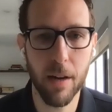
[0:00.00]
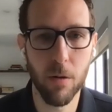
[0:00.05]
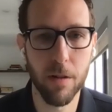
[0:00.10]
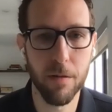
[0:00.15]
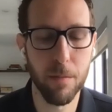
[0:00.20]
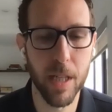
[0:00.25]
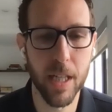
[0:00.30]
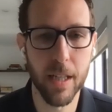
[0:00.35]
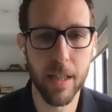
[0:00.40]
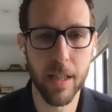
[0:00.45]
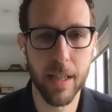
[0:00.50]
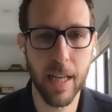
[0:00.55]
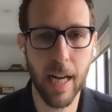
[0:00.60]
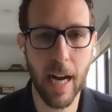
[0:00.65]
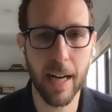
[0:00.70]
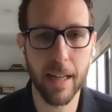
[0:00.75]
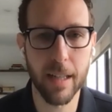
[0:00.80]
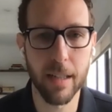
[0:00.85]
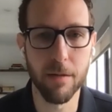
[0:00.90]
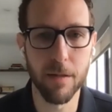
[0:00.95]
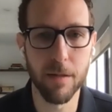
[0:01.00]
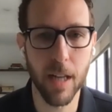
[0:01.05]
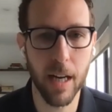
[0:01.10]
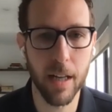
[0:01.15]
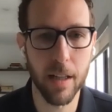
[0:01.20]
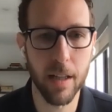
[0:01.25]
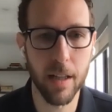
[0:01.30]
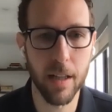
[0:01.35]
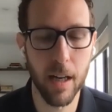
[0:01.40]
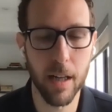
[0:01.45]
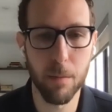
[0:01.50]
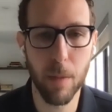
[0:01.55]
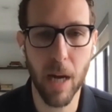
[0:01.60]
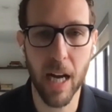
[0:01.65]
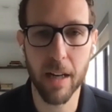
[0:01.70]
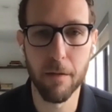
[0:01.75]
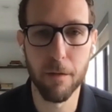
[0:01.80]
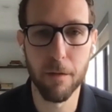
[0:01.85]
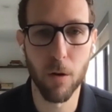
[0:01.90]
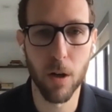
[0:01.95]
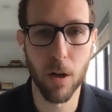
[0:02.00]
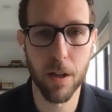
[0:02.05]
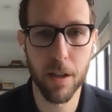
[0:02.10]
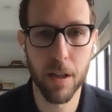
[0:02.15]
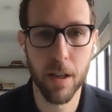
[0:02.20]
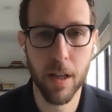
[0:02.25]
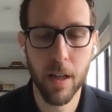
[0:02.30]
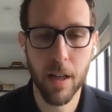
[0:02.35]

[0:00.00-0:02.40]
We've been in an active dialogue back and forth.